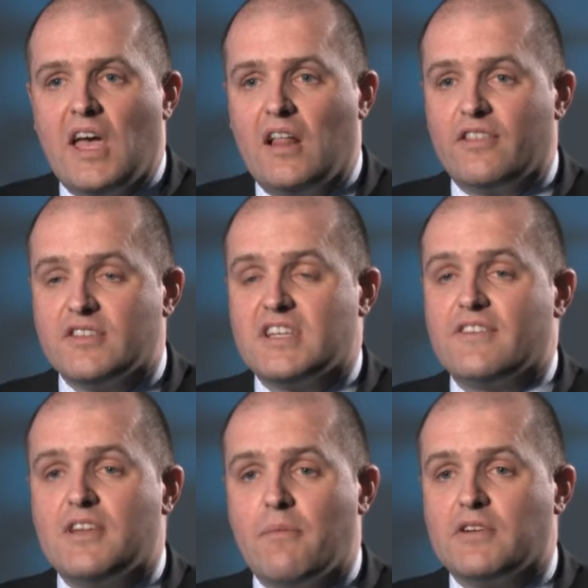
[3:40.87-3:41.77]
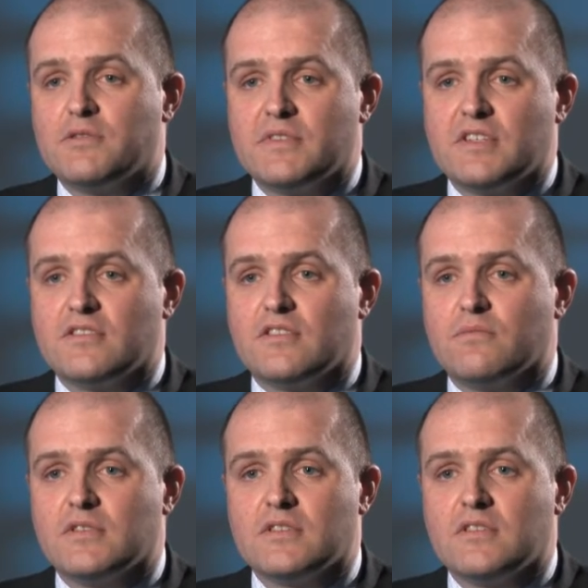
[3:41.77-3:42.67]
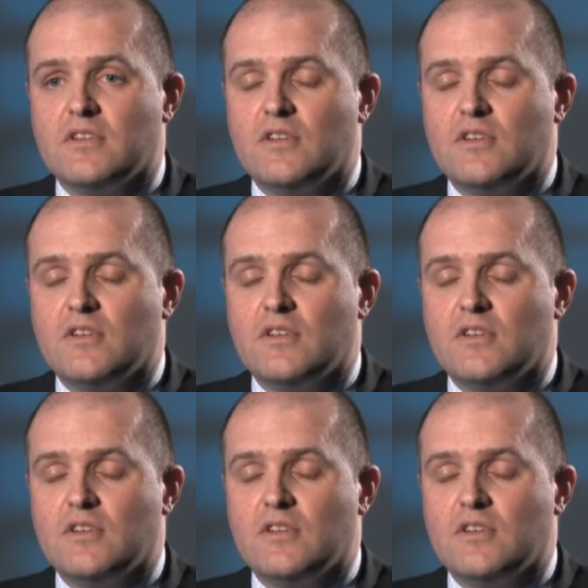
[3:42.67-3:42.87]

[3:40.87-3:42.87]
health and safety management systems.